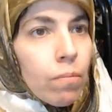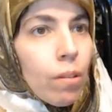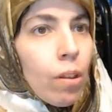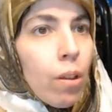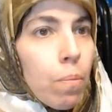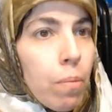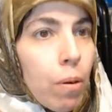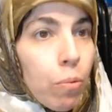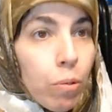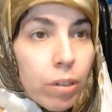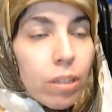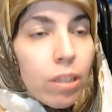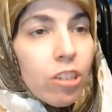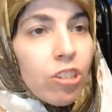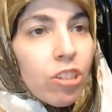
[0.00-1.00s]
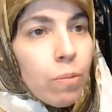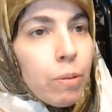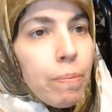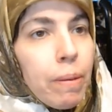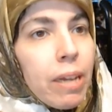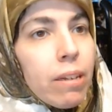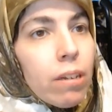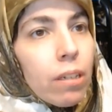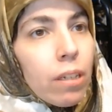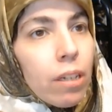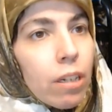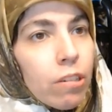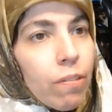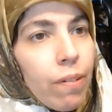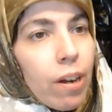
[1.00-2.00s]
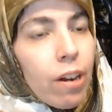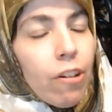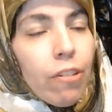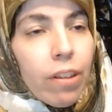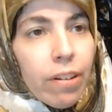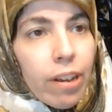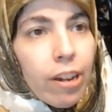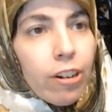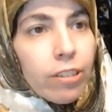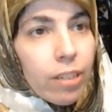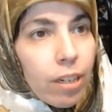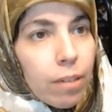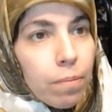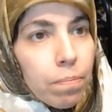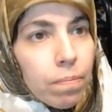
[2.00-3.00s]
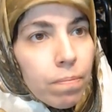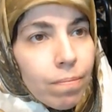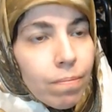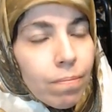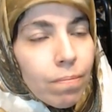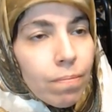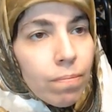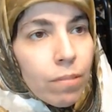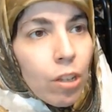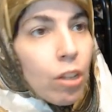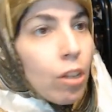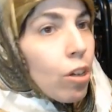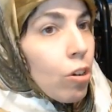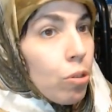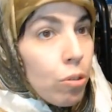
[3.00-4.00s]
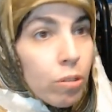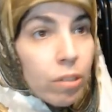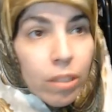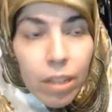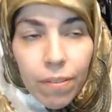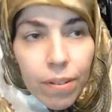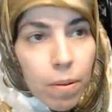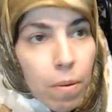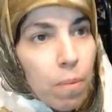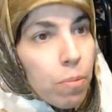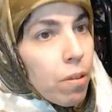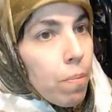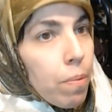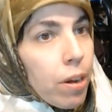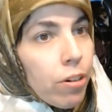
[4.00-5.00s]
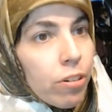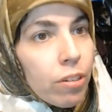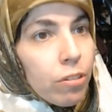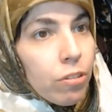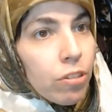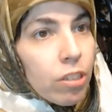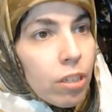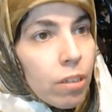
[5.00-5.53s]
But weren't the ships basically under fire the entire time? Couldn't they have come up with a better solution?